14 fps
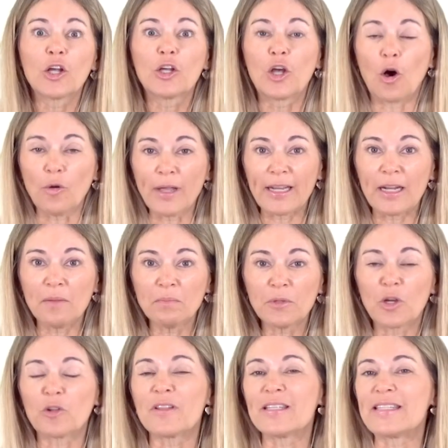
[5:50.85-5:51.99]
Go get them,
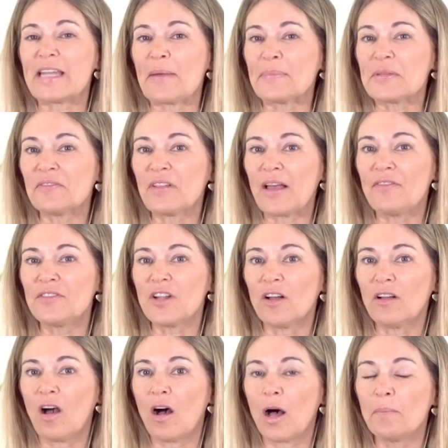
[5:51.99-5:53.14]
go to
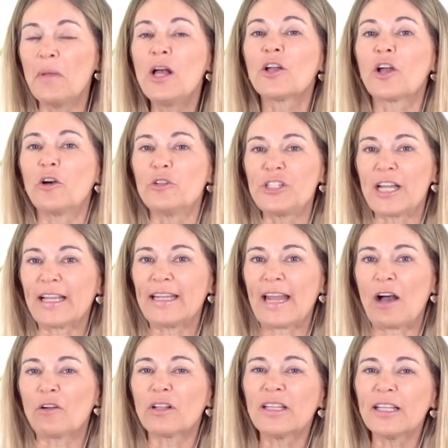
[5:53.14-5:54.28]
thestampsoflife.com, go check it
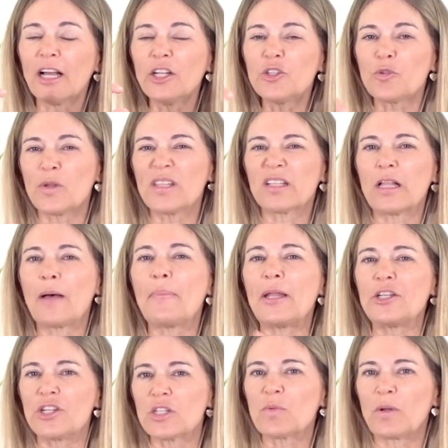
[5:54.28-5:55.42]
out, click on join the club and
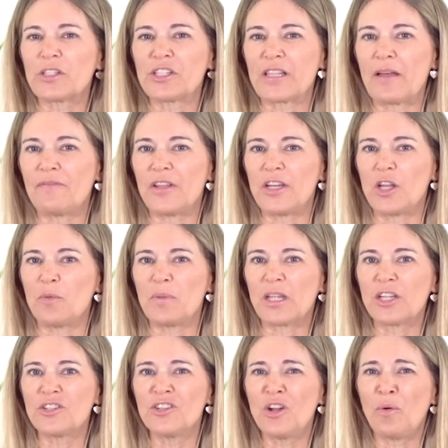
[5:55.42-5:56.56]
just watch that video
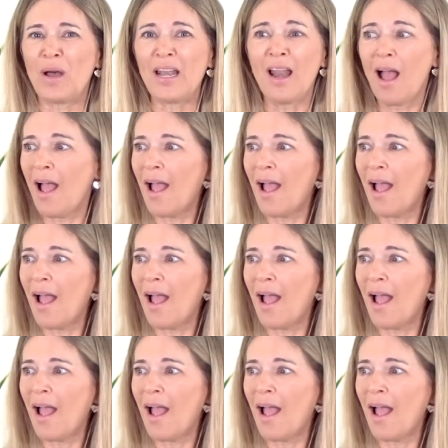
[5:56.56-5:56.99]
because you know what?